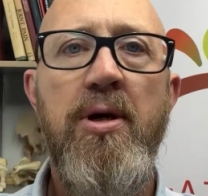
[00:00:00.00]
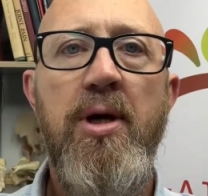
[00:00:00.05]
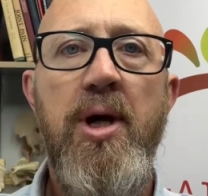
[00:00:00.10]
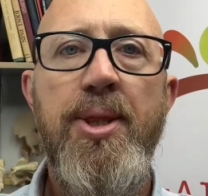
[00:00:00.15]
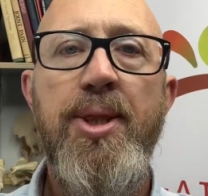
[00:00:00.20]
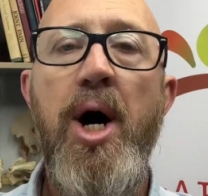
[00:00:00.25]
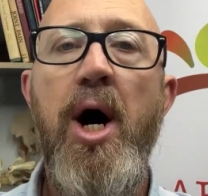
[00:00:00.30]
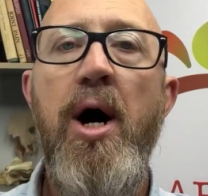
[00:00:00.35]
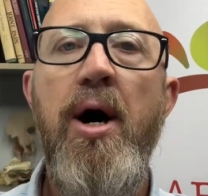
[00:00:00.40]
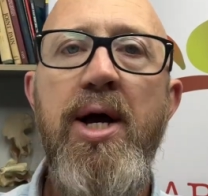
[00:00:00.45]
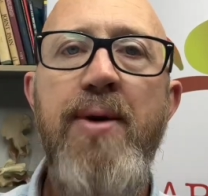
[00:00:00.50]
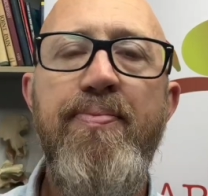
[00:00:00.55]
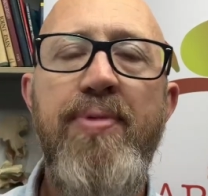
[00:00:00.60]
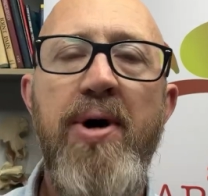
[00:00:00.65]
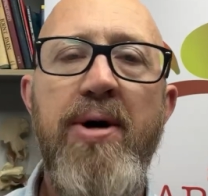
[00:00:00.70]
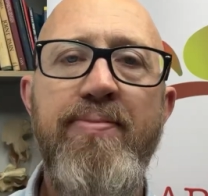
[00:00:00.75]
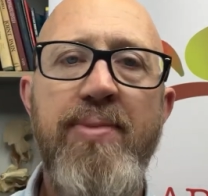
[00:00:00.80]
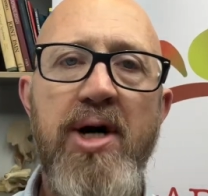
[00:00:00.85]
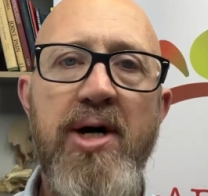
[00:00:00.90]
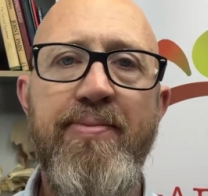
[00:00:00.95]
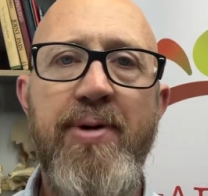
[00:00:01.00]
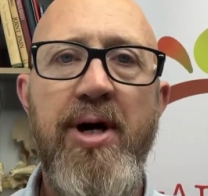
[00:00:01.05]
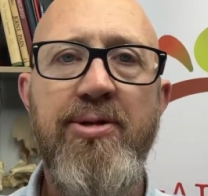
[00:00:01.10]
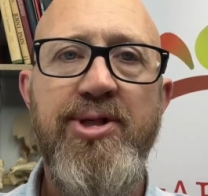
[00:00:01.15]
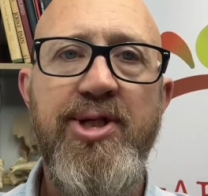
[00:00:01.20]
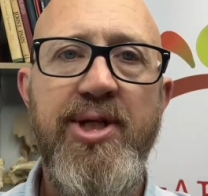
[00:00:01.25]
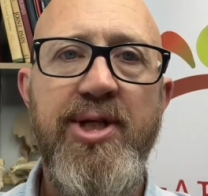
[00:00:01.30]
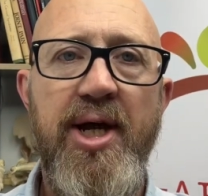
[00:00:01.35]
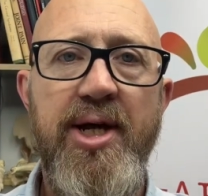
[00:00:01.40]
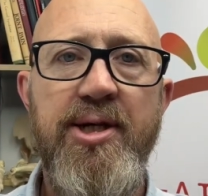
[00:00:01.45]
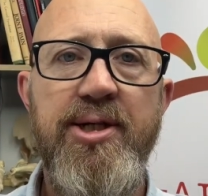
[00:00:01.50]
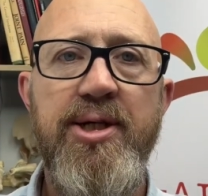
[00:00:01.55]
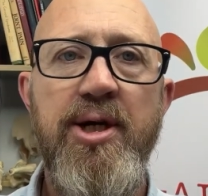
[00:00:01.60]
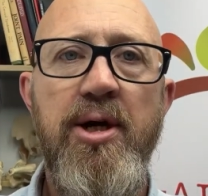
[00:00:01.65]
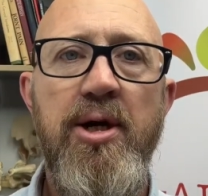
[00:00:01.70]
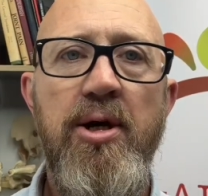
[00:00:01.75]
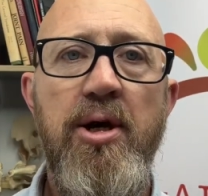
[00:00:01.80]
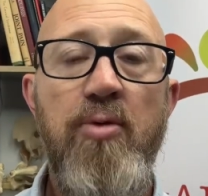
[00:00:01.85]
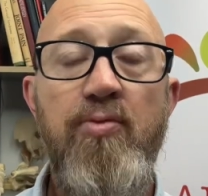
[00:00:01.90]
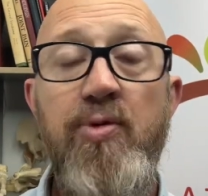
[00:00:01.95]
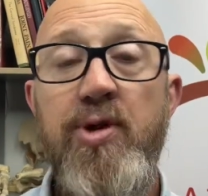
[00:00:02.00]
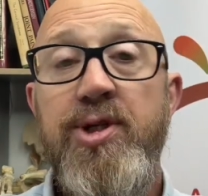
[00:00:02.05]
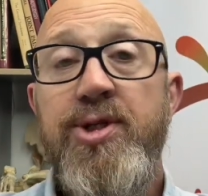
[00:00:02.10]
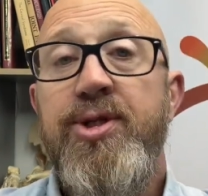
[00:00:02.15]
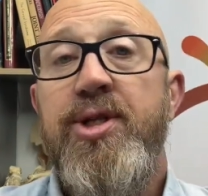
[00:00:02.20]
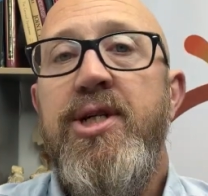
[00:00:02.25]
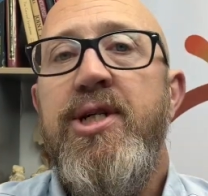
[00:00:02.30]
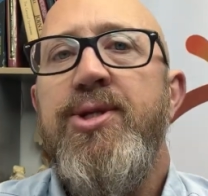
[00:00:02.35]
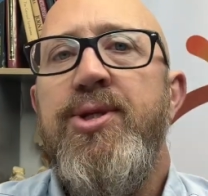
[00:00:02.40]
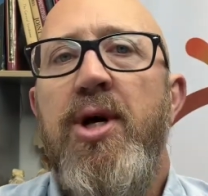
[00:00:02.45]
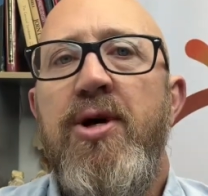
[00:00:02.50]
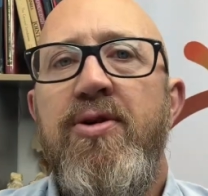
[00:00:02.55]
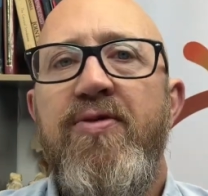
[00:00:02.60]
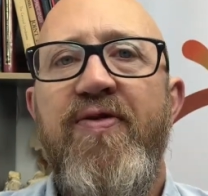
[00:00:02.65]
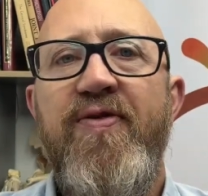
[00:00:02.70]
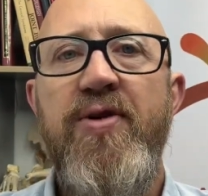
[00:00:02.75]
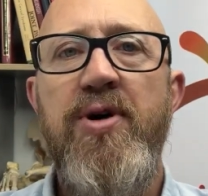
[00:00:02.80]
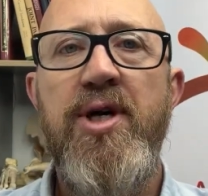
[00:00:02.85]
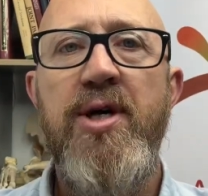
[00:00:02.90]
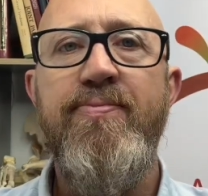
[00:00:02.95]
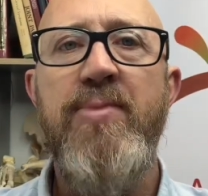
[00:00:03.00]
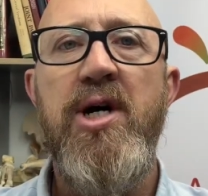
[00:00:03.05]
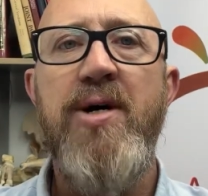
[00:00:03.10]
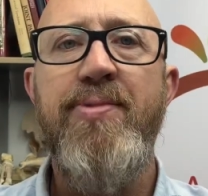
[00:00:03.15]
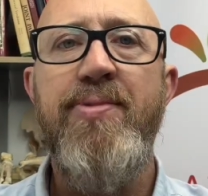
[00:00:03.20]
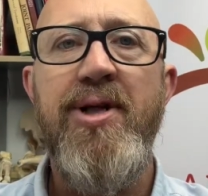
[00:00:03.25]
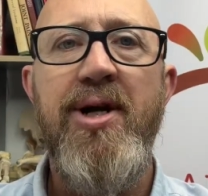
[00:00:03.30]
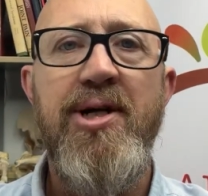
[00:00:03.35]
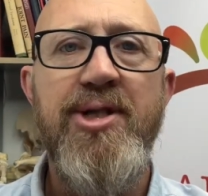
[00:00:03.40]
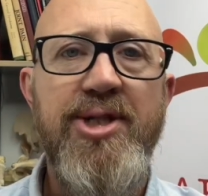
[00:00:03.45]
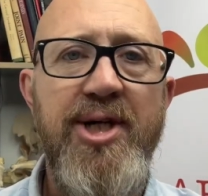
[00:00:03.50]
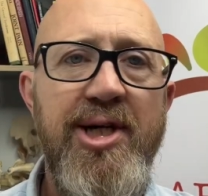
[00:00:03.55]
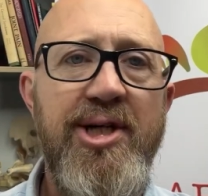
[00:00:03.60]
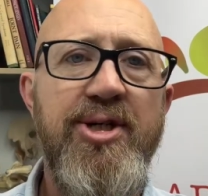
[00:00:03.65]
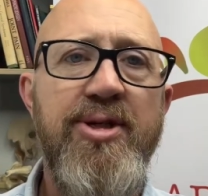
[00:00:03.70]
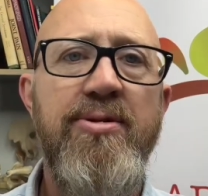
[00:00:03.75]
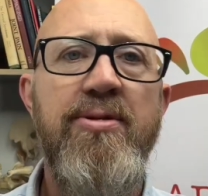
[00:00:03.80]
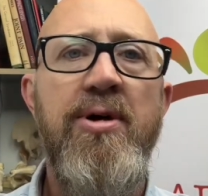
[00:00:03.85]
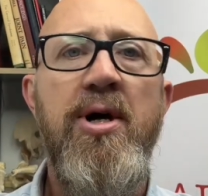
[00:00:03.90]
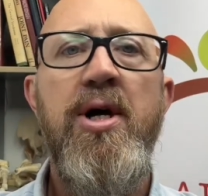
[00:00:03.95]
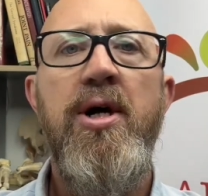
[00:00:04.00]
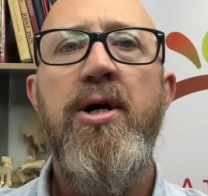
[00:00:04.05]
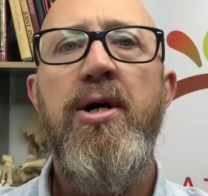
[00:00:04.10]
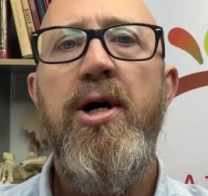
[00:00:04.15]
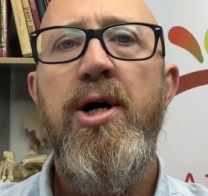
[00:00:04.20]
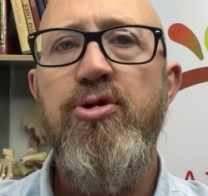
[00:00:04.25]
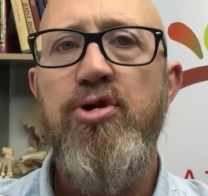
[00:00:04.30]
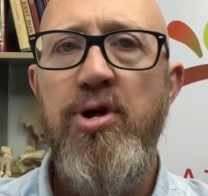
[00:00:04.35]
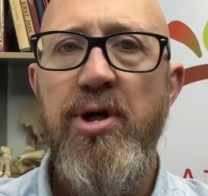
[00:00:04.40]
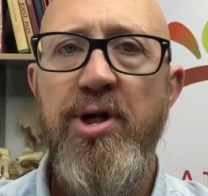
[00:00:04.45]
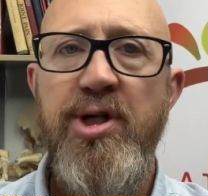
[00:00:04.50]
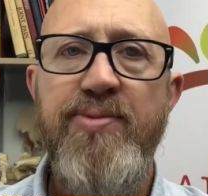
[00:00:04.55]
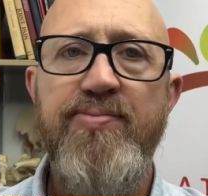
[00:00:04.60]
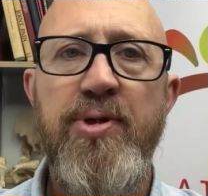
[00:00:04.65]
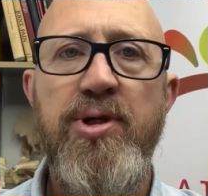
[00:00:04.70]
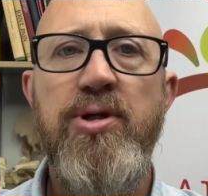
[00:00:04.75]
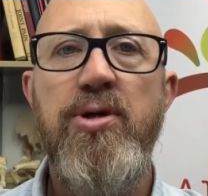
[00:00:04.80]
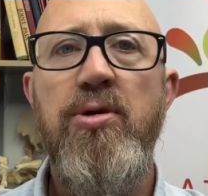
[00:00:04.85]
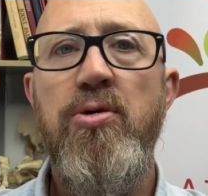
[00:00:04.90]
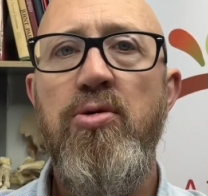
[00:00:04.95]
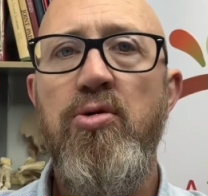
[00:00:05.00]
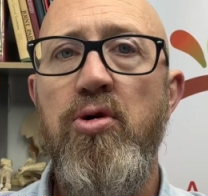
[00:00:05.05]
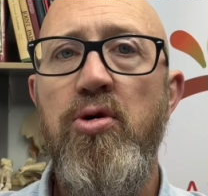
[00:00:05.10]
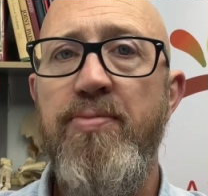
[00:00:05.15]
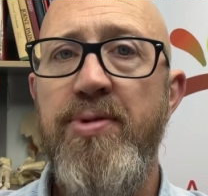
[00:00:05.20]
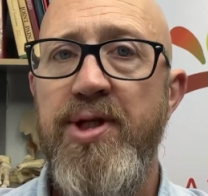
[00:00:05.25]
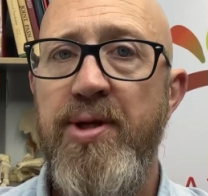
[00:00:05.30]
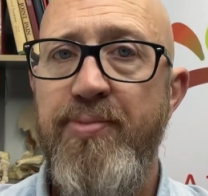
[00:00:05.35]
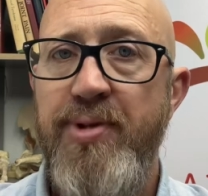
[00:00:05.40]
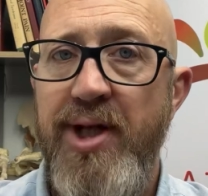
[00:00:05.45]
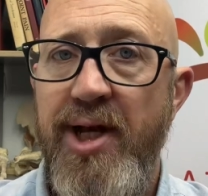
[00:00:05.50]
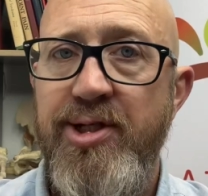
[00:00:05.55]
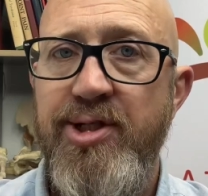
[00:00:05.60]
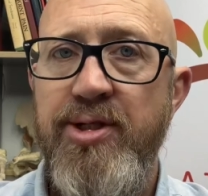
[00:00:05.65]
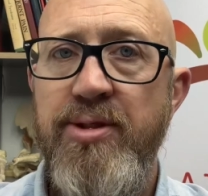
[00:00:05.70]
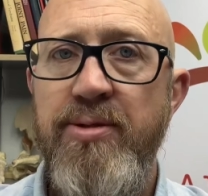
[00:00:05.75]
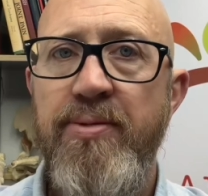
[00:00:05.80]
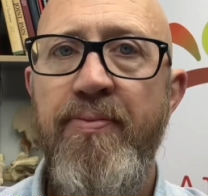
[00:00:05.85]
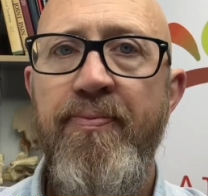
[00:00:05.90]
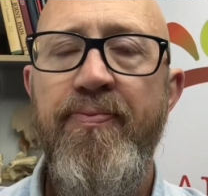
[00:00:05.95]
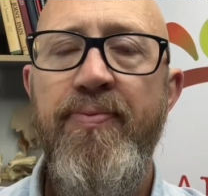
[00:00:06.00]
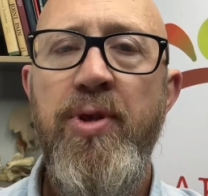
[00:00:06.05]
the hypermobile state, which needs no further mobilization, adjustment, or manipulation.